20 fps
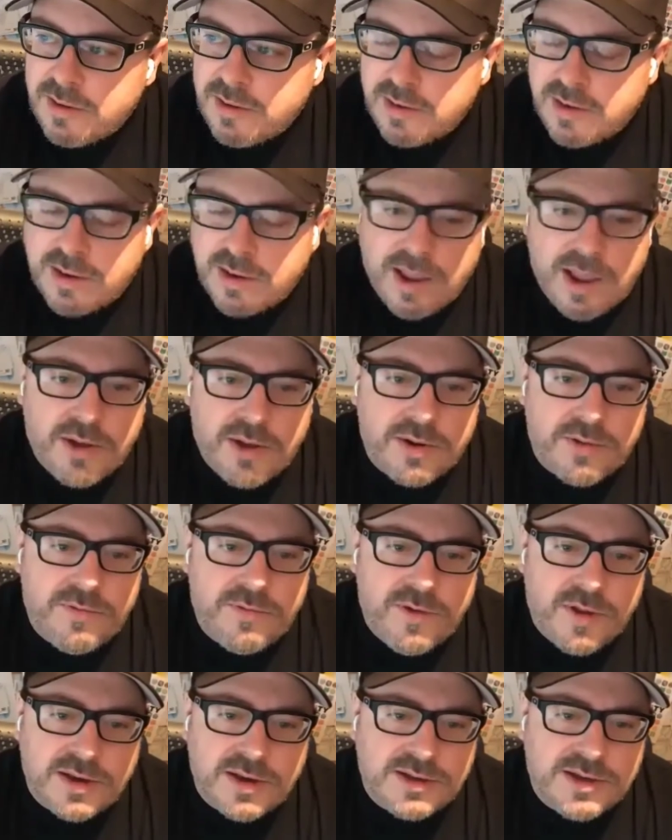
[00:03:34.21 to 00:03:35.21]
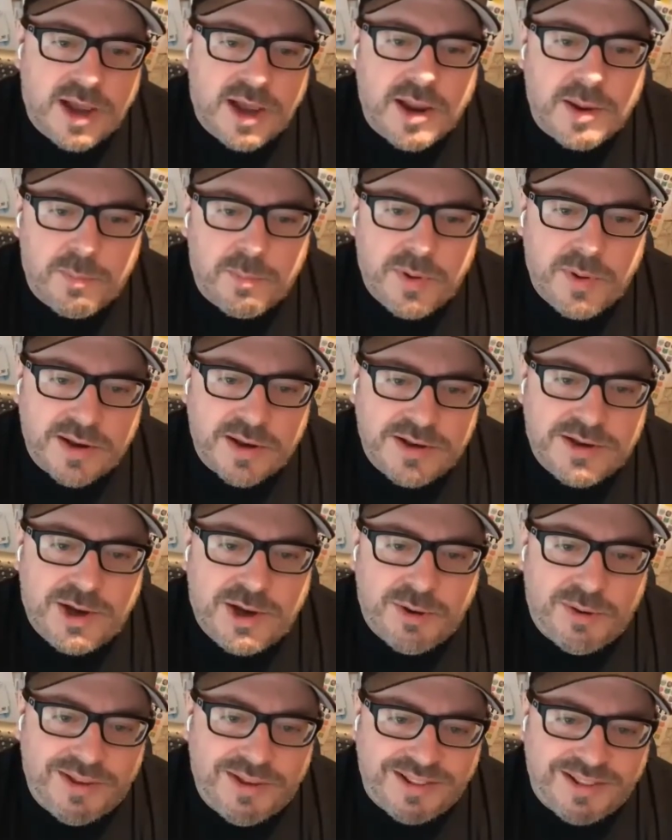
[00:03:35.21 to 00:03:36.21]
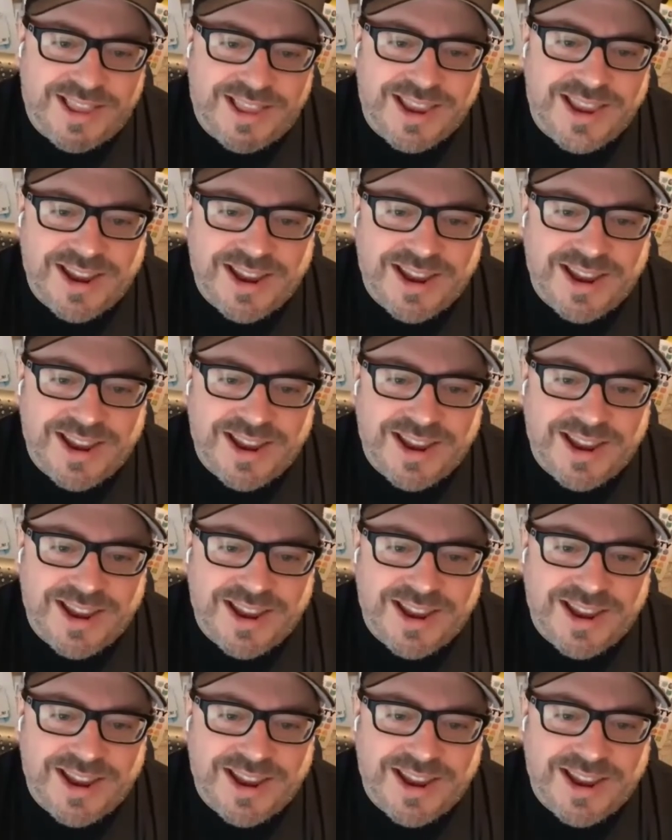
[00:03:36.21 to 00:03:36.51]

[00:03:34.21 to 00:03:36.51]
how to fit type into a layout.